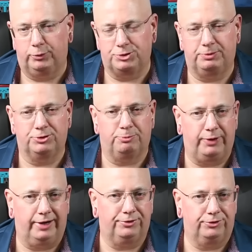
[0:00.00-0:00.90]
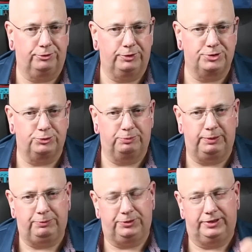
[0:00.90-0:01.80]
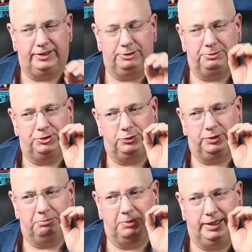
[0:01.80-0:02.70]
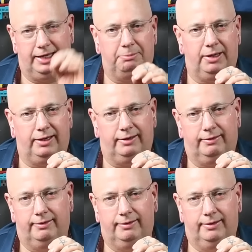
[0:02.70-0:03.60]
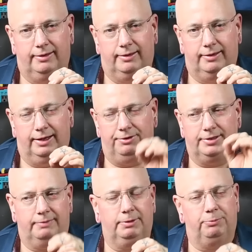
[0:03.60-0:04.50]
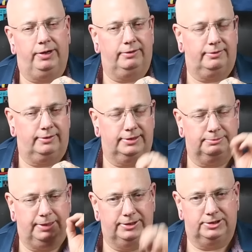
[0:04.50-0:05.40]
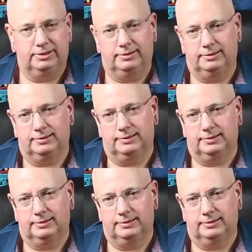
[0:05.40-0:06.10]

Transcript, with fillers: which means a practice or ritual. People need to be doing mineme. Every time the breath is mentioned,